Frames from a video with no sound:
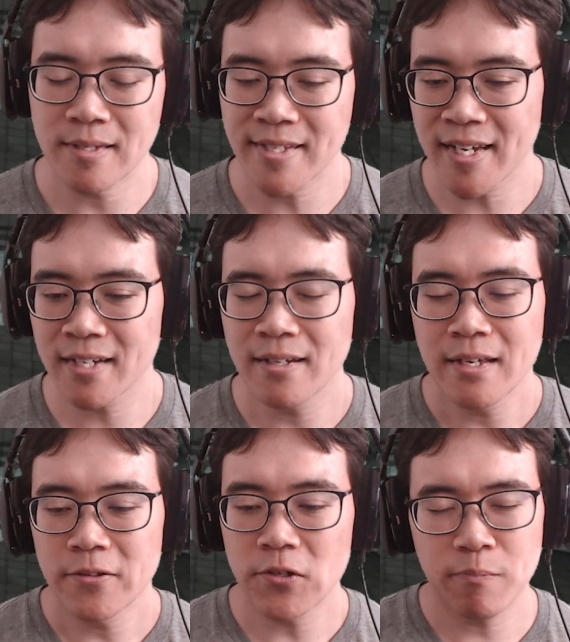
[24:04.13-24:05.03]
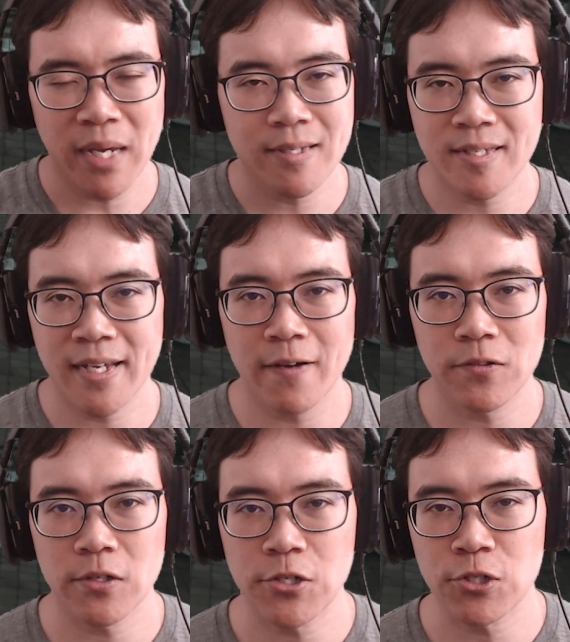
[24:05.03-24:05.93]
Instead, they're pacing
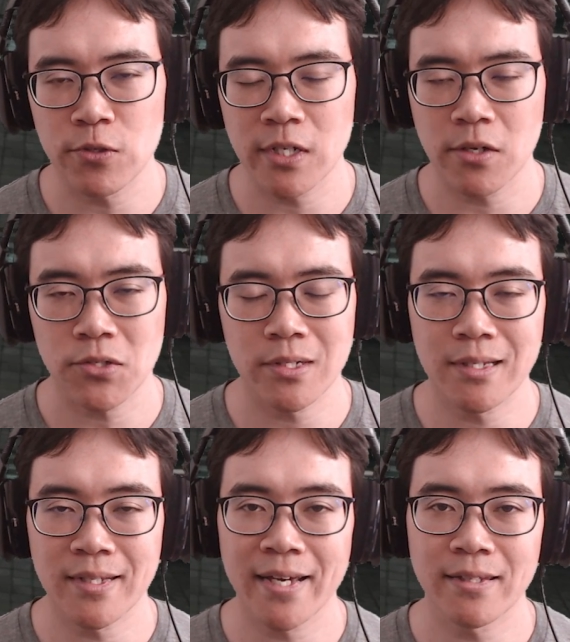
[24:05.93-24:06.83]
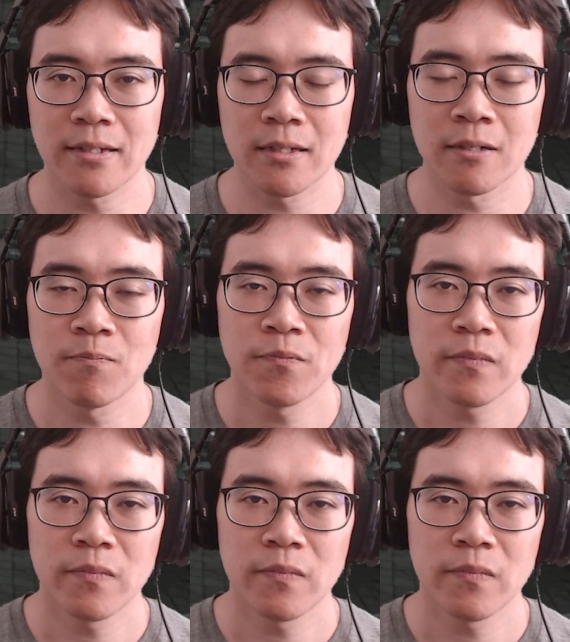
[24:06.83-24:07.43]
out the shooting so then that the